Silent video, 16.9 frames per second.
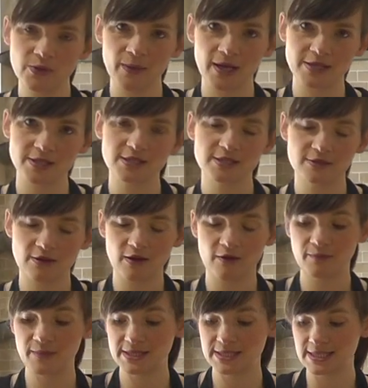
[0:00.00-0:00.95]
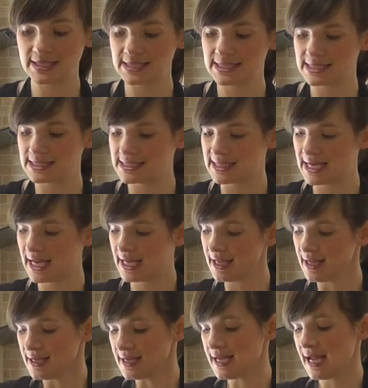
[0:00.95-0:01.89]
batches of biscuits today,
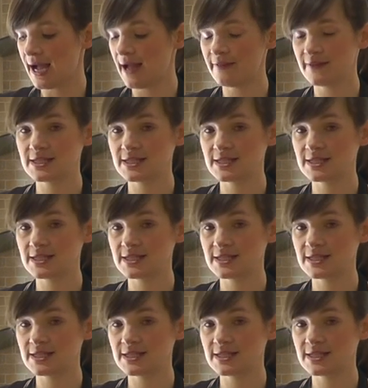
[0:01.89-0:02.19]
and